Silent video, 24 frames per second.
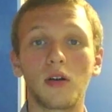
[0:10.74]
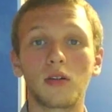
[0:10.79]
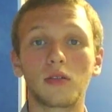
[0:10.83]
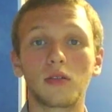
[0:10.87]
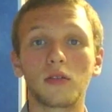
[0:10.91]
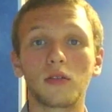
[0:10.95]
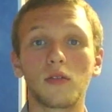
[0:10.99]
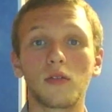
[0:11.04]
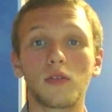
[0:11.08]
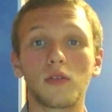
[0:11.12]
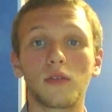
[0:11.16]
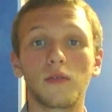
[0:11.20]

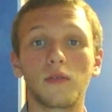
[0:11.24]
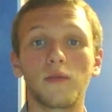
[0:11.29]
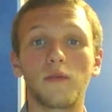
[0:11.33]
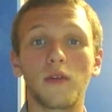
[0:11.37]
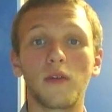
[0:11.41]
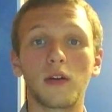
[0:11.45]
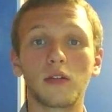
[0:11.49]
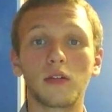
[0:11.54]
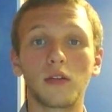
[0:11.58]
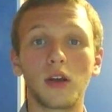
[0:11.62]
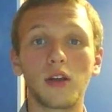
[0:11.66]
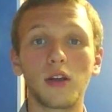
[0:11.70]
Articles of
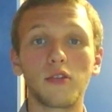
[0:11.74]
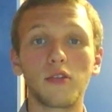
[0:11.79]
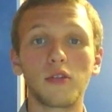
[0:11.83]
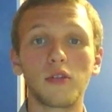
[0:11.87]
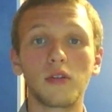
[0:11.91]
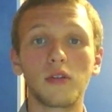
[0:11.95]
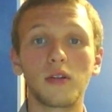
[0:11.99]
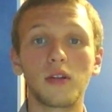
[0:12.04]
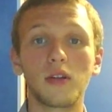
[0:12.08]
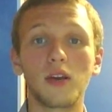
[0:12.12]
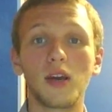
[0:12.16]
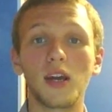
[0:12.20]

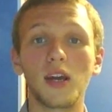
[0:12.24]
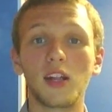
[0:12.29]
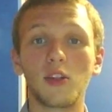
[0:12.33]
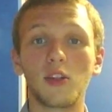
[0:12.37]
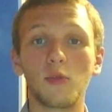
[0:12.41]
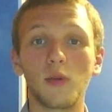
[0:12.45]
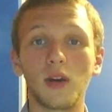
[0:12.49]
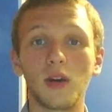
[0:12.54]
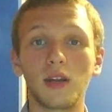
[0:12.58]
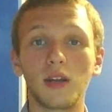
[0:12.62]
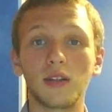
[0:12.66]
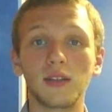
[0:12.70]
Confederation,
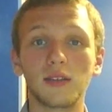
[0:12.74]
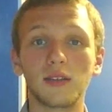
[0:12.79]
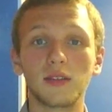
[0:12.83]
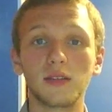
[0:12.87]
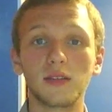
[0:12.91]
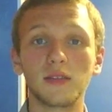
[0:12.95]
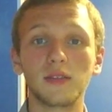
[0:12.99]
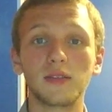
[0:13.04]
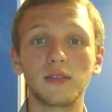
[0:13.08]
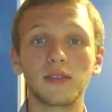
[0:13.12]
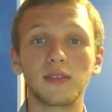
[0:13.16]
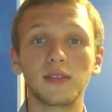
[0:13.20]
its
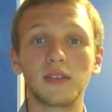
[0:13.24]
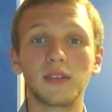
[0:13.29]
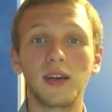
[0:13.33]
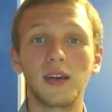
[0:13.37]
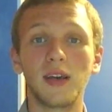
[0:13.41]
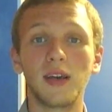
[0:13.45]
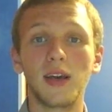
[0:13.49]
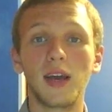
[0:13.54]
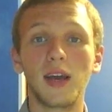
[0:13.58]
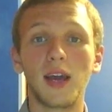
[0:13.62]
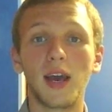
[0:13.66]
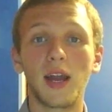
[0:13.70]
weaknesses,
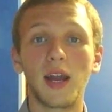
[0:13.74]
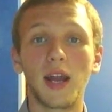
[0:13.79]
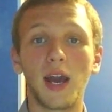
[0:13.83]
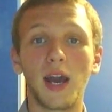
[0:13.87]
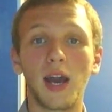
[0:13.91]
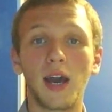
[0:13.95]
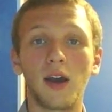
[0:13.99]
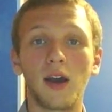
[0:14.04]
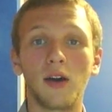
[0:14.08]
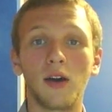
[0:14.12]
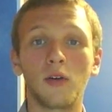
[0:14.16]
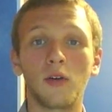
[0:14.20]
and
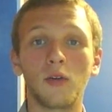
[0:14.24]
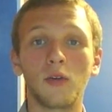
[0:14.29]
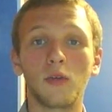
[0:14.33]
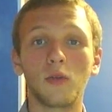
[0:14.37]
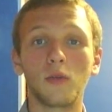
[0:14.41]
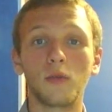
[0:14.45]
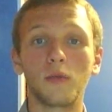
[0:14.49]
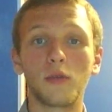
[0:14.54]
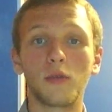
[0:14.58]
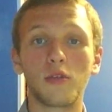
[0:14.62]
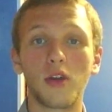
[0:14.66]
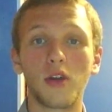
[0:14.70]

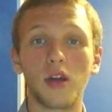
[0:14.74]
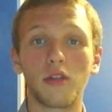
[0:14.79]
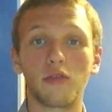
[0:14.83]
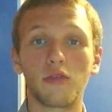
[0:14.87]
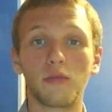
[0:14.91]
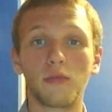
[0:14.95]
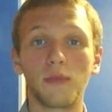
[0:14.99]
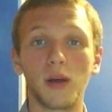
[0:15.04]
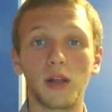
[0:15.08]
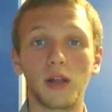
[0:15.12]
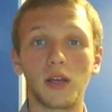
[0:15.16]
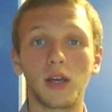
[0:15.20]
how Shays'
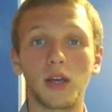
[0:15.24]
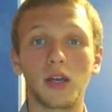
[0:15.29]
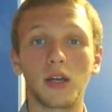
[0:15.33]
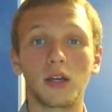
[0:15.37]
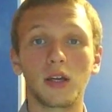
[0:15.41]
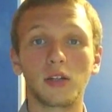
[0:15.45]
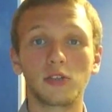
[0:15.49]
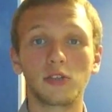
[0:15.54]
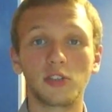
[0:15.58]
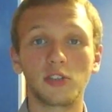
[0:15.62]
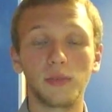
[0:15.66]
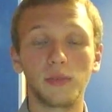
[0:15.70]
Rebellion
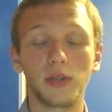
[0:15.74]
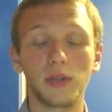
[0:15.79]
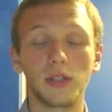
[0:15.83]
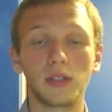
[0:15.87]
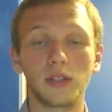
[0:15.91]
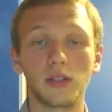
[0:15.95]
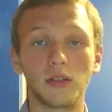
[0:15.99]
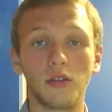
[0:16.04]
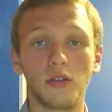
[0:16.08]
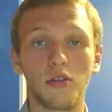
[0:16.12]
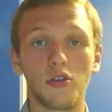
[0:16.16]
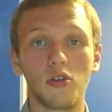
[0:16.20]

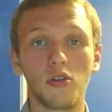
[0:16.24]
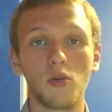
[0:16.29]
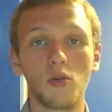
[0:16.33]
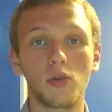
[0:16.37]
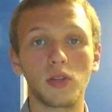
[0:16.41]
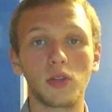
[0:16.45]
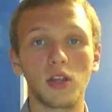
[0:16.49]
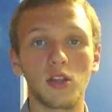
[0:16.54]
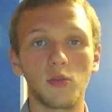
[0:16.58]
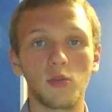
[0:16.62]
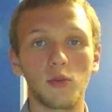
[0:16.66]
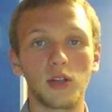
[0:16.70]
contributed to
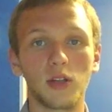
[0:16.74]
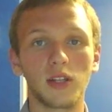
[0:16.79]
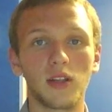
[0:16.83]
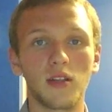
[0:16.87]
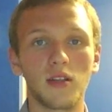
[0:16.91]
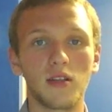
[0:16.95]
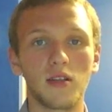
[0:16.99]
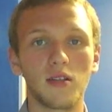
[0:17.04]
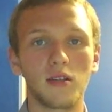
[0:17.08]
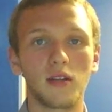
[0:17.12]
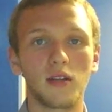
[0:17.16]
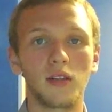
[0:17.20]
showing these
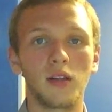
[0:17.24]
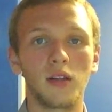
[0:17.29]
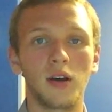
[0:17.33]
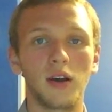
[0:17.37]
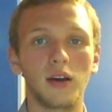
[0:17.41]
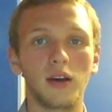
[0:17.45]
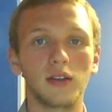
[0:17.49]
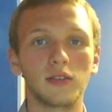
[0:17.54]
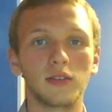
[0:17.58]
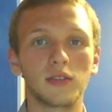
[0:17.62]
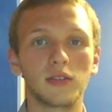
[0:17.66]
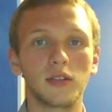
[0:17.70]
weaknesses a
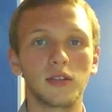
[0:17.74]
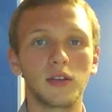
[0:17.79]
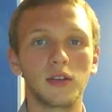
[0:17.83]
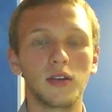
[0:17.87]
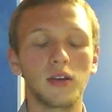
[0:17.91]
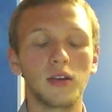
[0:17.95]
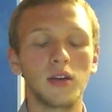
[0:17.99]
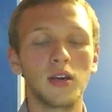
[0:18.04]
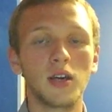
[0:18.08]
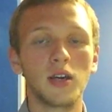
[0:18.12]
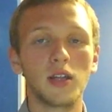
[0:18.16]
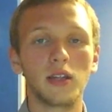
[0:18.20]
lot.
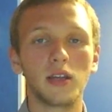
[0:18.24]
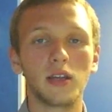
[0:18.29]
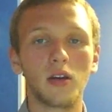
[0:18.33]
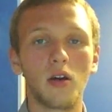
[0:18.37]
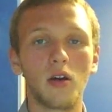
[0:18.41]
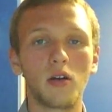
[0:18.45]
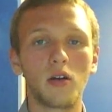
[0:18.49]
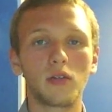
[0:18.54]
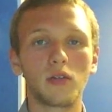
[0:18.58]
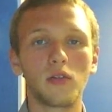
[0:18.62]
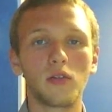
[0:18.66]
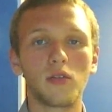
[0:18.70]
The
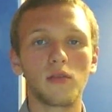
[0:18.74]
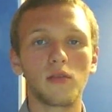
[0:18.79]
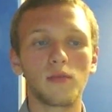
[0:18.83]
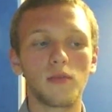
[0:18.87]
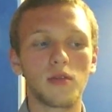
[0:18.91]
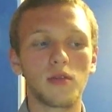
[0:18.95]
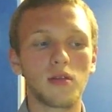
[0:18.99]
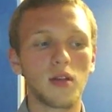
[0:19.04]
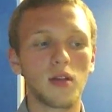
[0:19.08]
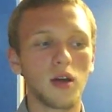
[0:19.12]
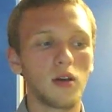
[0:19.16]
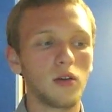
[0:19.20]
Articles
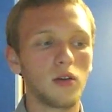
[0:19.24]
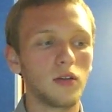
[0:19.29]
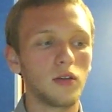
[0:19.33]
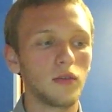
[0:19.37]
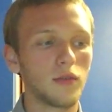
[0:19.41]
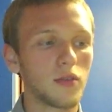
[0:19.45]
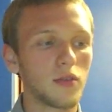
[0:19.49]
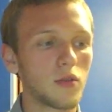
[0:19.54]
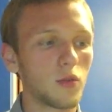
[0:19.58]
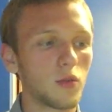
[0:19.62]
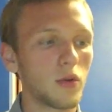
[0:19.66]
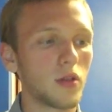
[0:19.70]

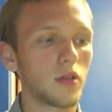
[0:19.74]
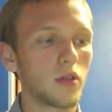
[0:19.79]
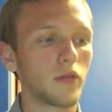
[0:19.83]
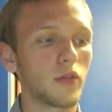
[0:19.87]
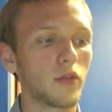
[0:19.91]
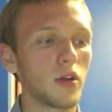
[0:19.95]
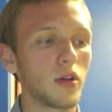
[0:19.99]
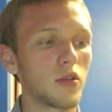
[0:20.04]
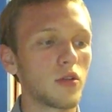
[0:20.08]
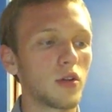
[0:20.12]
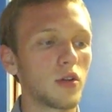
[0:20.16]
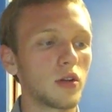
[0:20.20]
themselves was
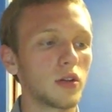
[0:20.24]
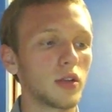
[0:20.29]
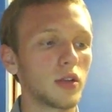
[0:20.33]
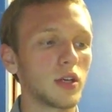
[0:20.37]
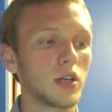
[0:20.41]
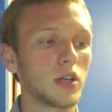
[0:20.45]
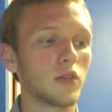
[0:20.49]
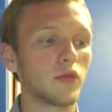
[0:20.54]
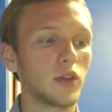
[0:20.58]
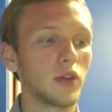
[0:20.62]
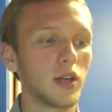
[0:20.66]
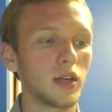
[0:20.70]

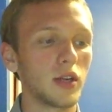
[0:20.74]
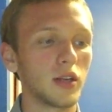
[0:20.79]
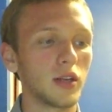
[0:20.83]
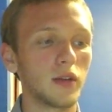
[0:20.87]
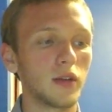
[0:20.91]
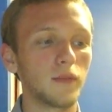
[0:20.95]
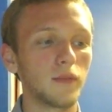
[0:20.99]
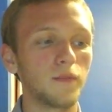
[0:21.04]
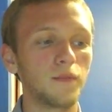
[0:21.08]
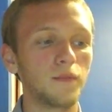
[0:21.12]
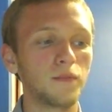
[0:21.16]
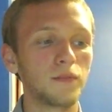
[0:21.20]
originally
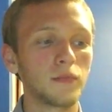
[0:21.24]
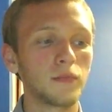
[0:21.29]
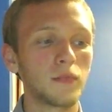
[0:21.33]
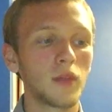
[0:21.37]
written